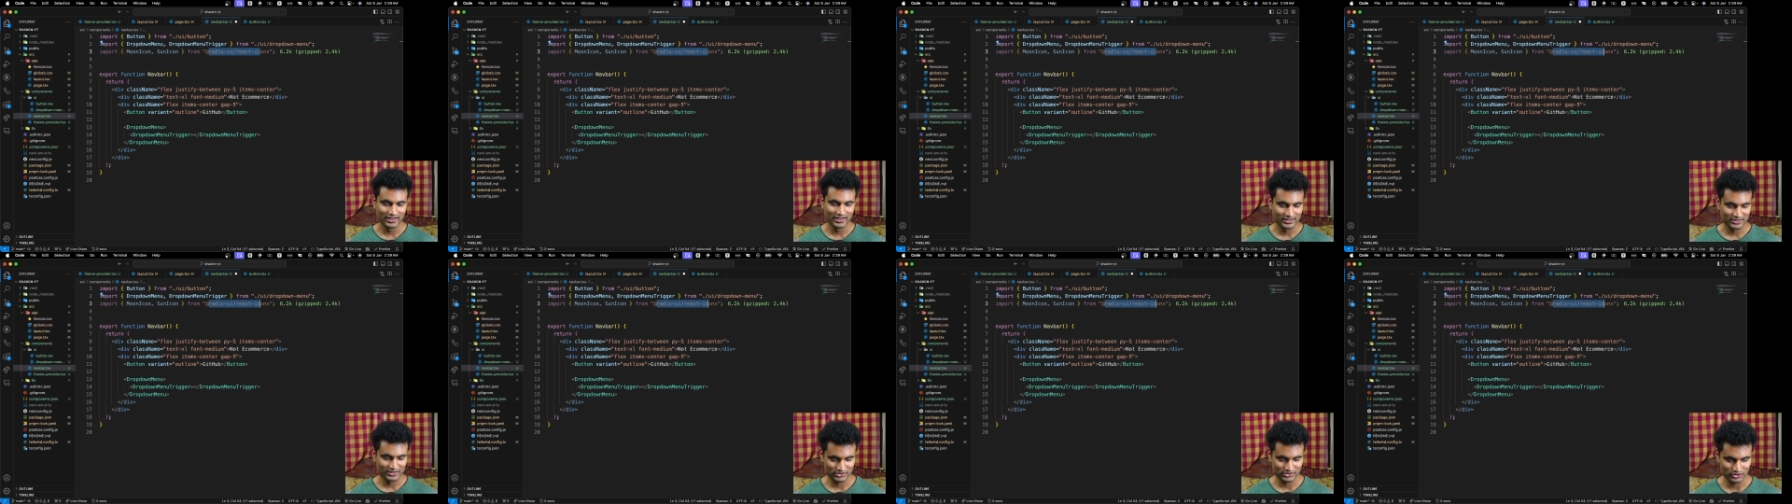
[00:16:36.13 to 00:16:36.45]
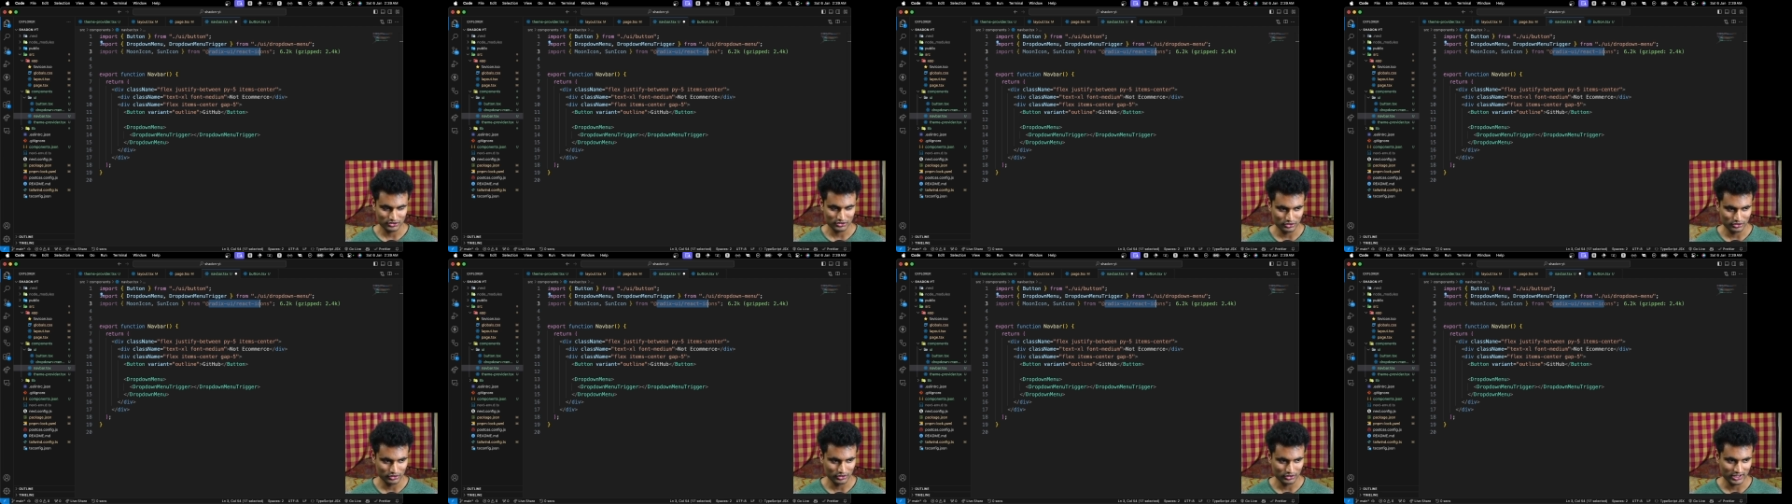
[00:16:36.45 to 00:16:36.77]

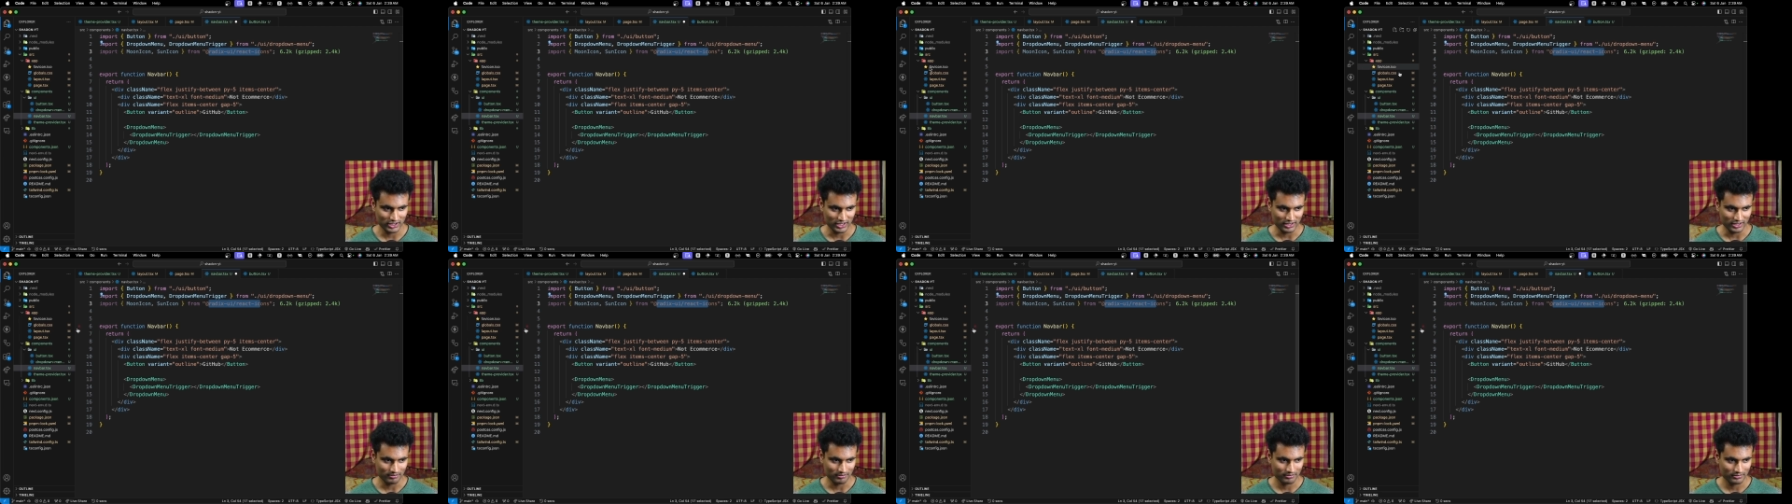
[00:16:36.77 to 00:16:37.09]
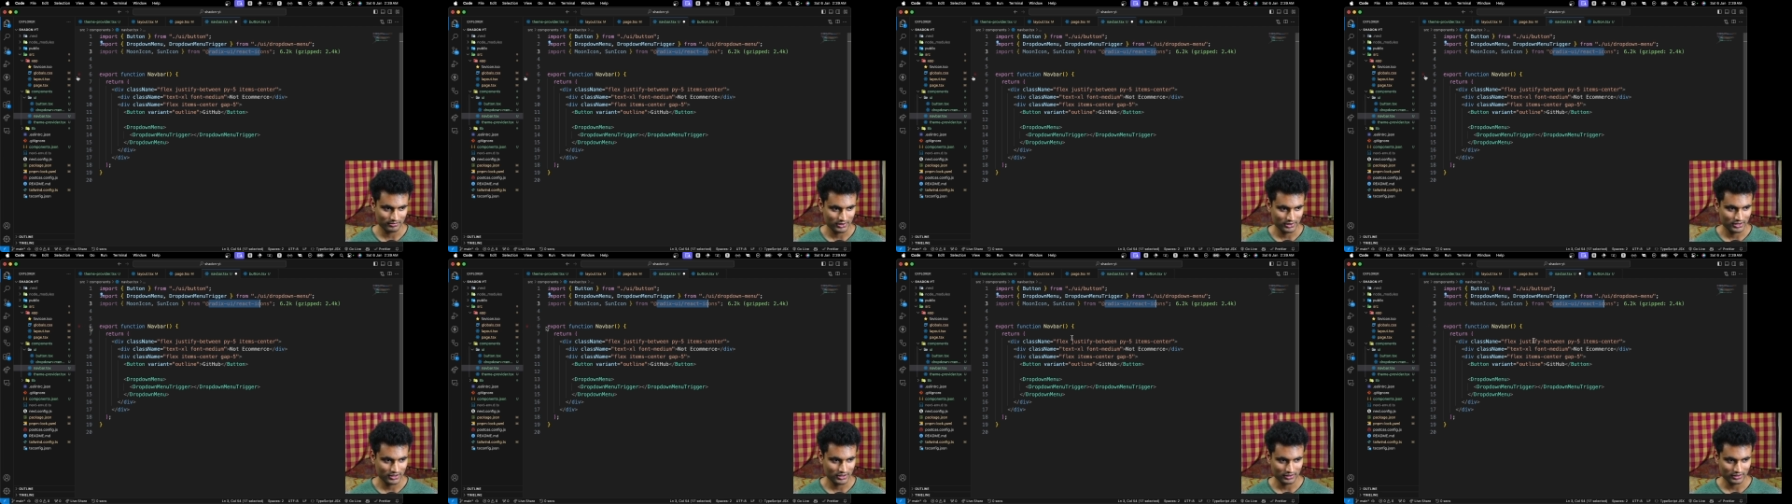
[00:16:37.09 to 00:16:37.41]
So yeah,
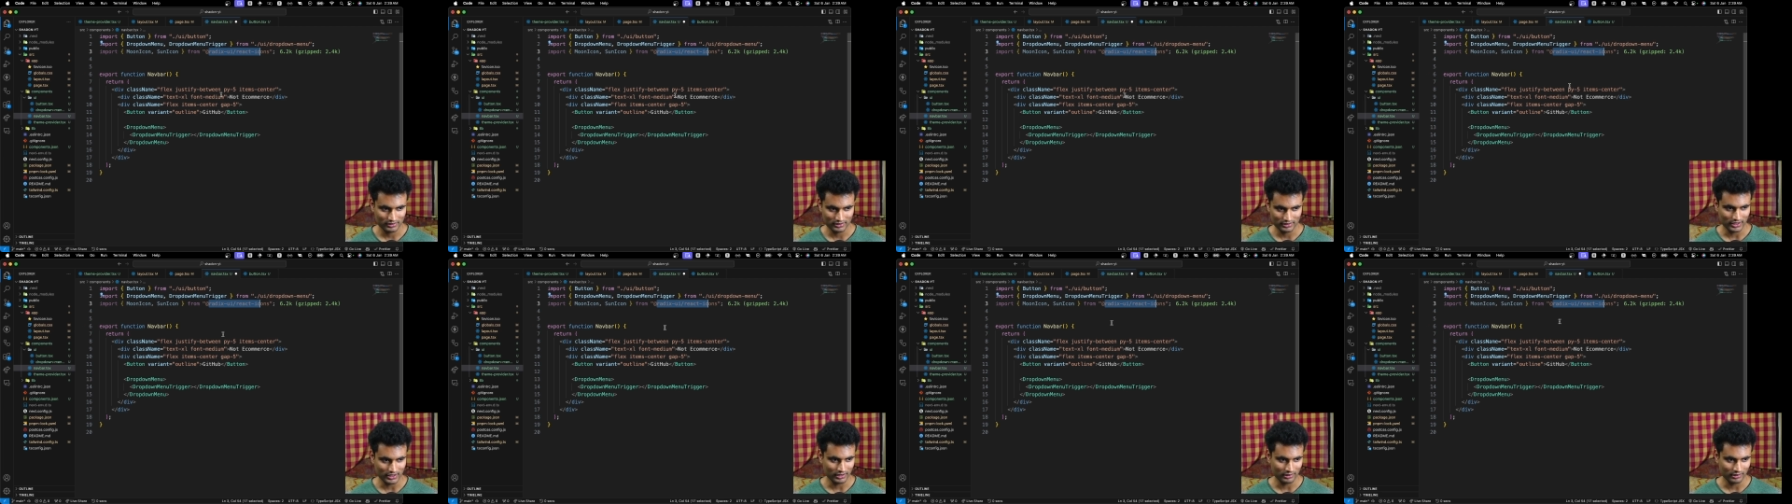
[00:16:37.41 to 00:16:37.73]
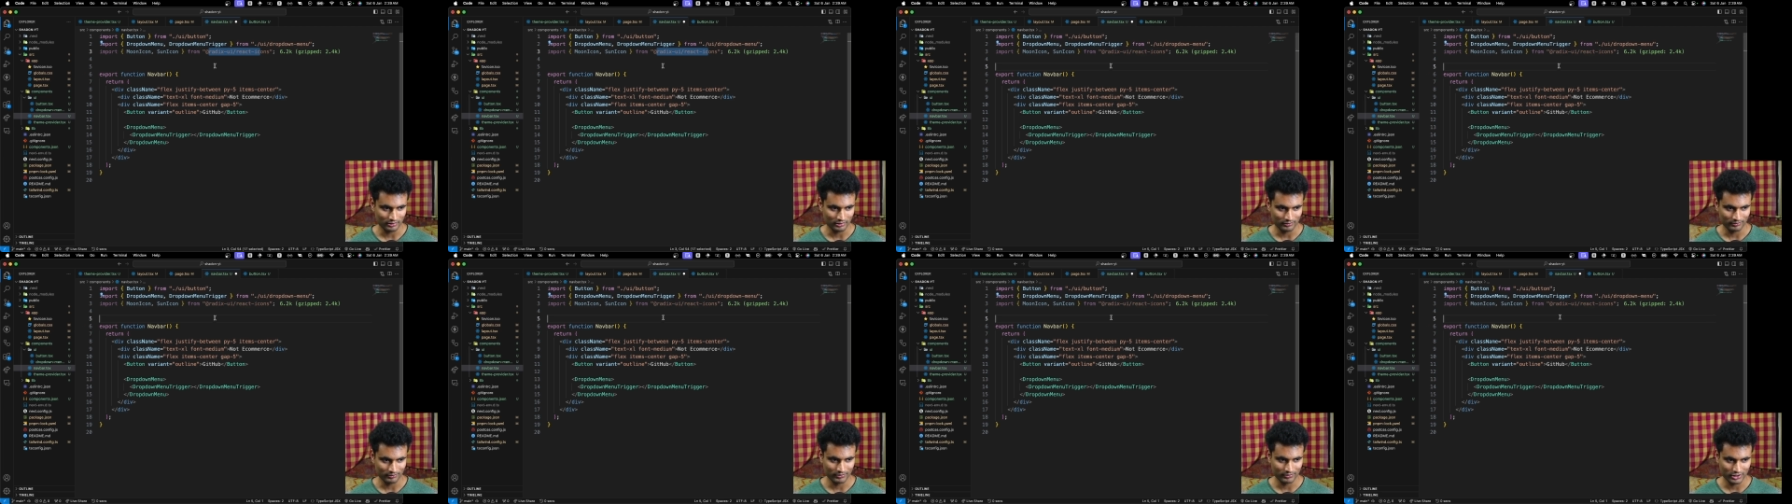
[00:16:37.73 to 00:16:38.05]

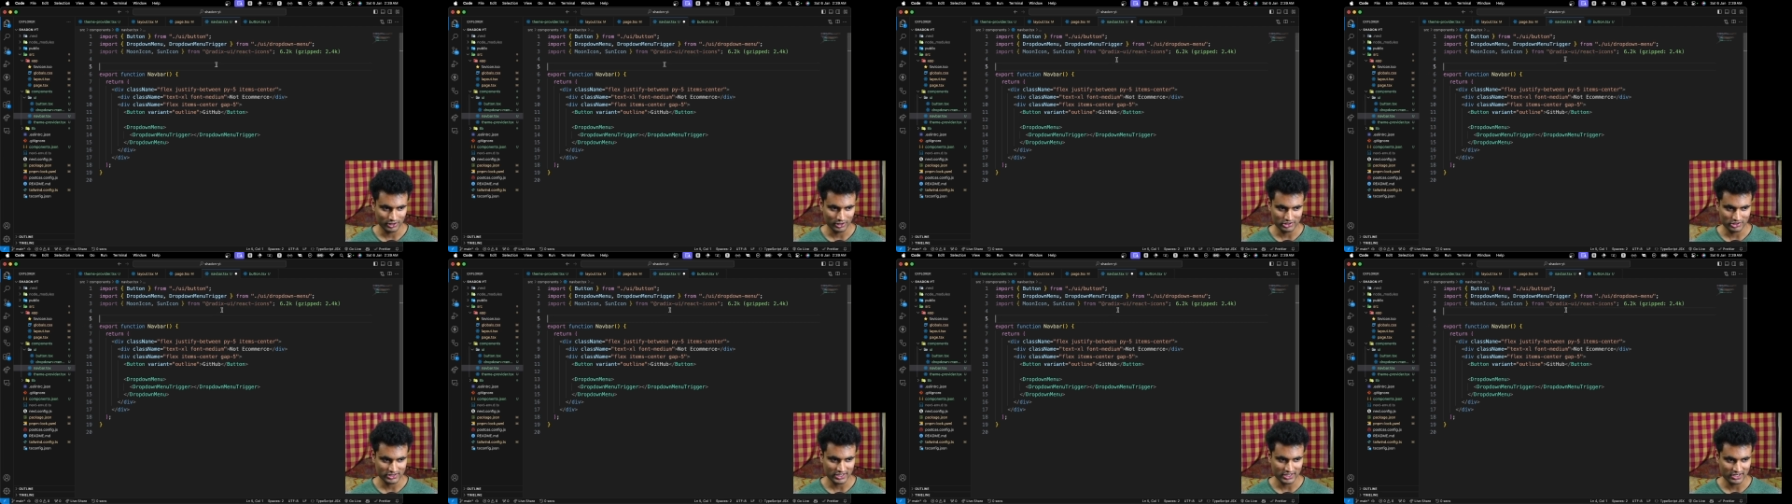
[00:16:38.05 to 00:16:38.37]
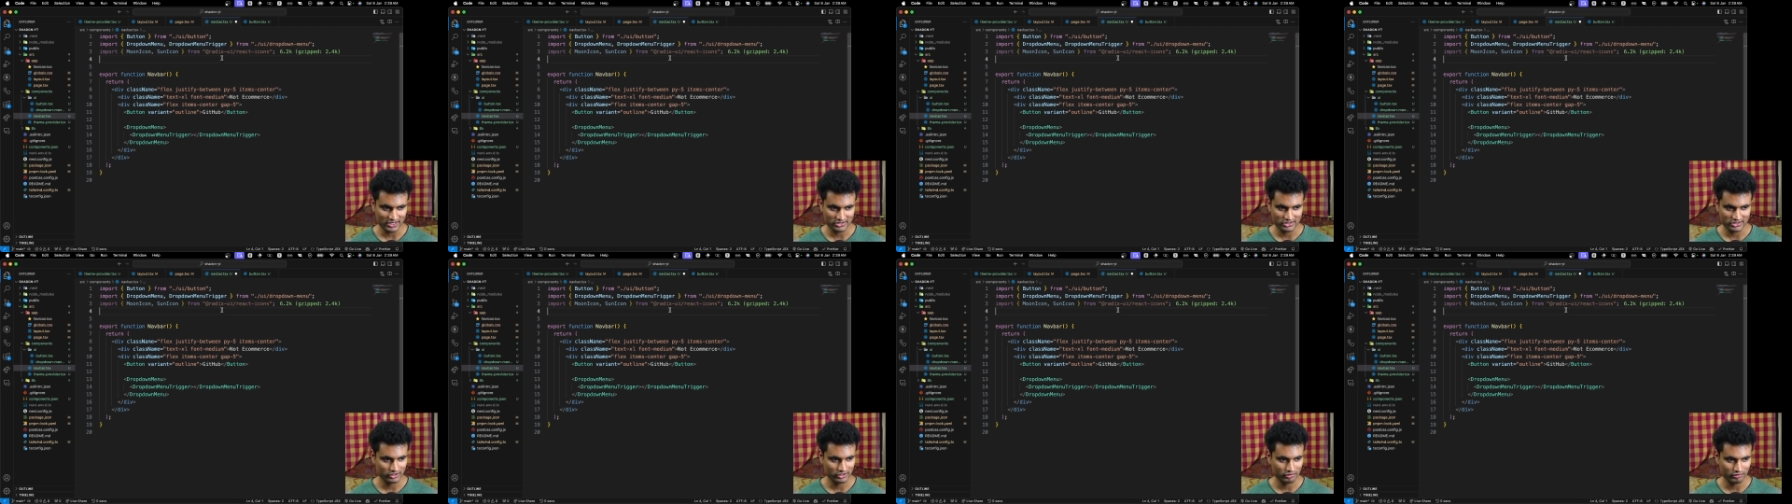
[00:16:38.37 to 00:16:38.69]
because
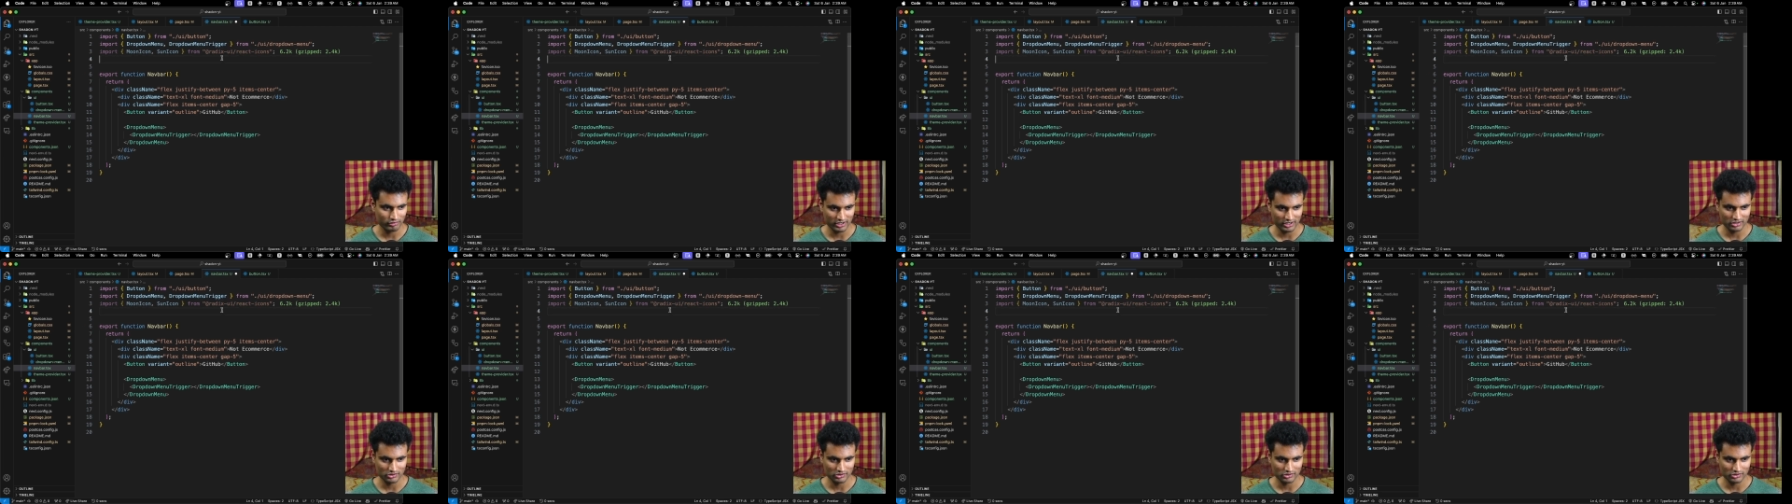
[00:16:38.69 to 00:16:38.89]
shadcn-ui